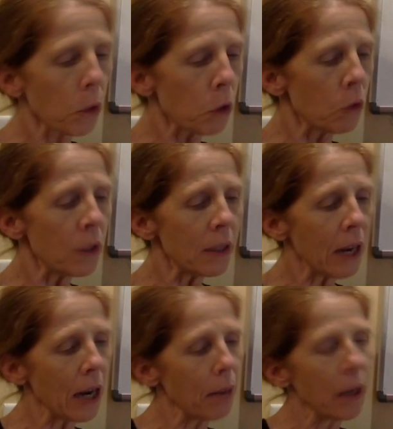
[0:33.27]
So this
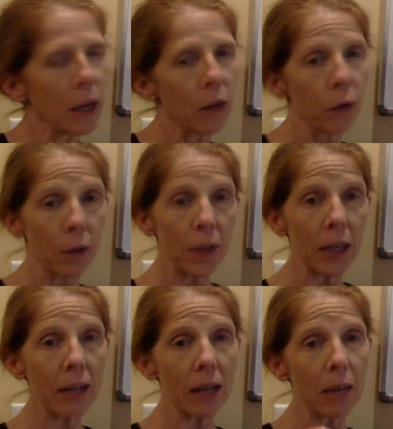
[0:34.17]
time, they're giving
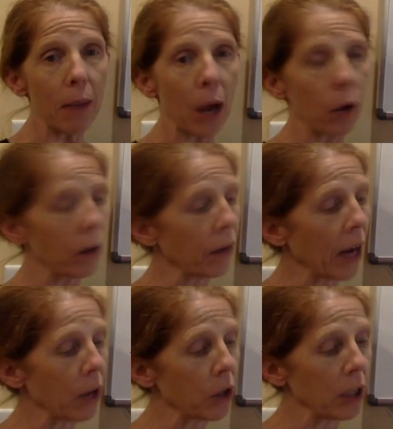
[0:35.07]
us an amount of
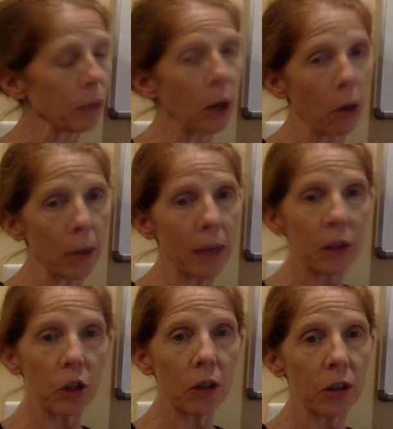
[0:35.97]
calcium carbonate
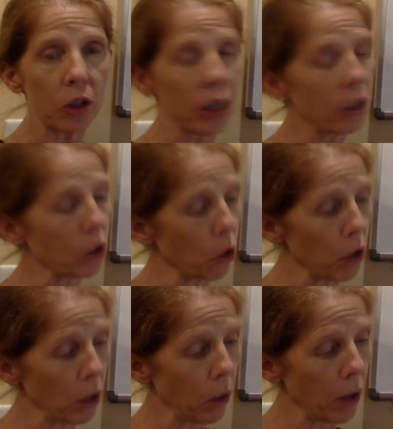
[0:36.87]
that she's
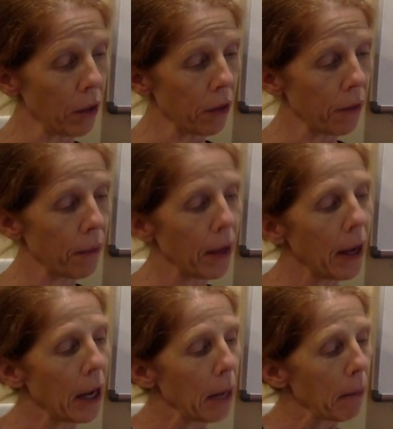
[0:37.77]
starting with,
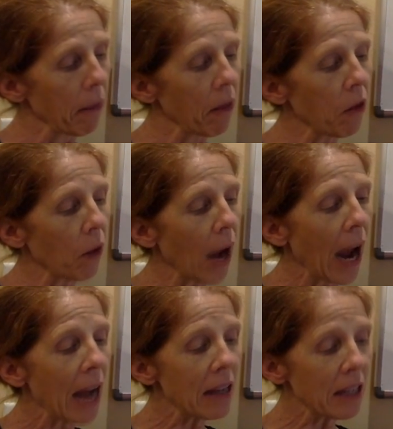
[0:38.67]
but then they're
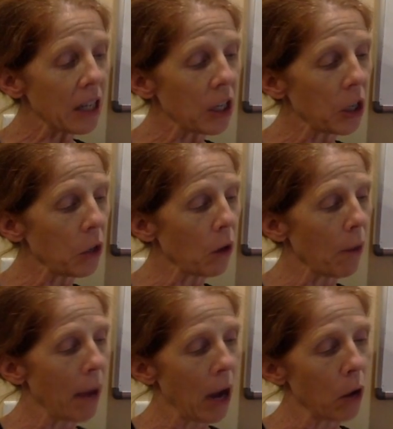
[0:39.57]
asking you
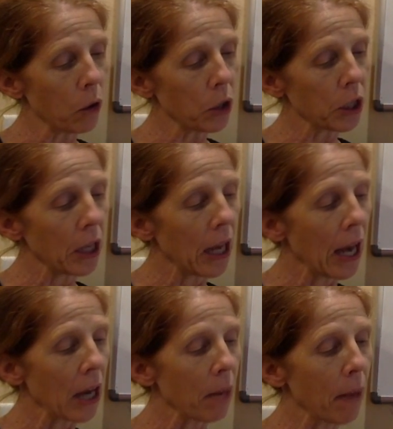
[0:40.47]
about
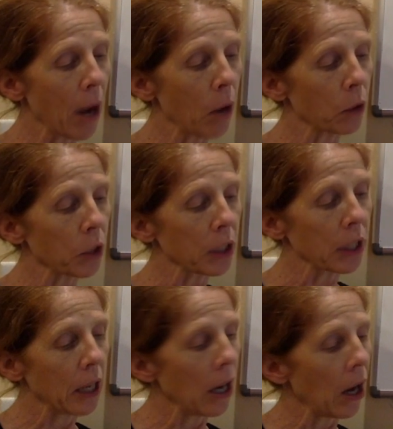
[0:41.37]
an amount
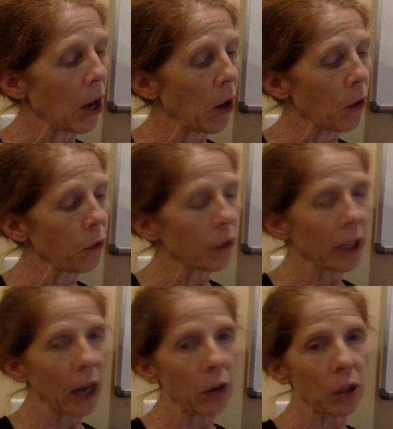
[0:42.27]
of
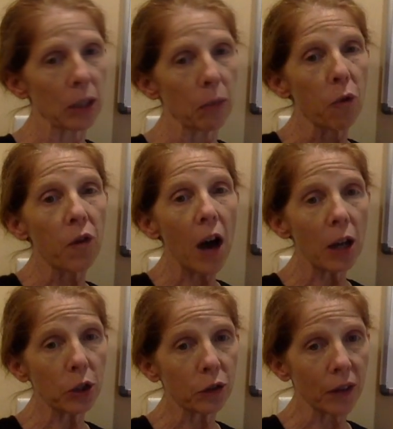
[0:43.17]
calcium
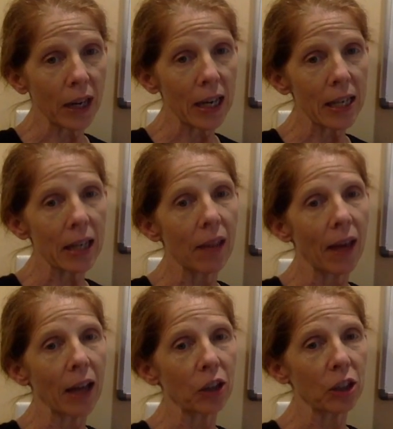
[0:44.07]
phosphate
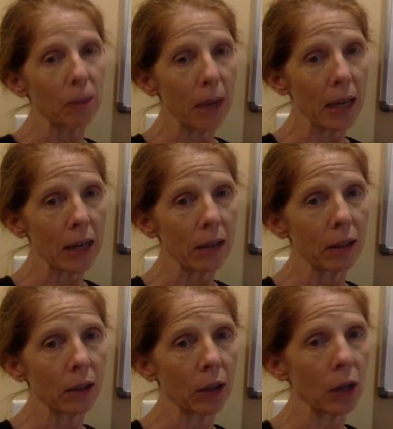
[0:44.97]
that she made.
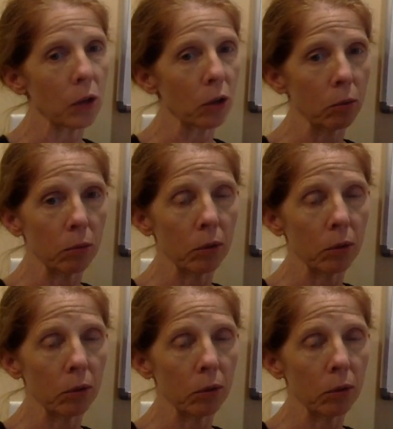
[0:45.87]
Okay, so